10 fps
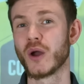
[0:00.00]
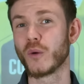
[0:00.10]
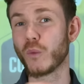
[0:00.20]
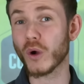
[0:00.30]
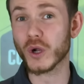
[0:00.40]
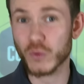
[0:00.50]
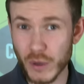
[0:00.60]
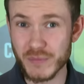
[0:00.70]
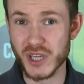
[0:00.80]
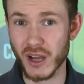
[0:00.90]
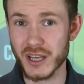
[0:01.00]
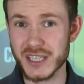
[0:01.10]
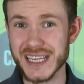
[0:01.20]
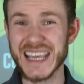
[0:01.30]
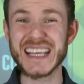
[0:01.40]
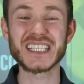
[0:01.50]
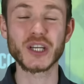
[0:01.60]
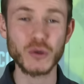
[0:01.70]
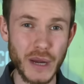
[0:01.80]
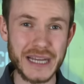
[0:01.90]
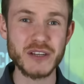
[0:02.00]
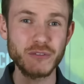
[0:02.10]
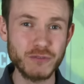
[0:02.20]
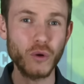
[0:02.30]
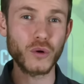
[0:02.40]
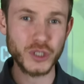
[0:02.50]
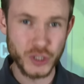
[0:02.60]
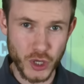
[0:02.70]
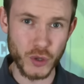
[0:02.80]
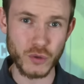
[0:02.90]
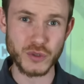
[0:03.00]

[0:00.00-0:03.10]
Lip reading: what grip size is correct for you?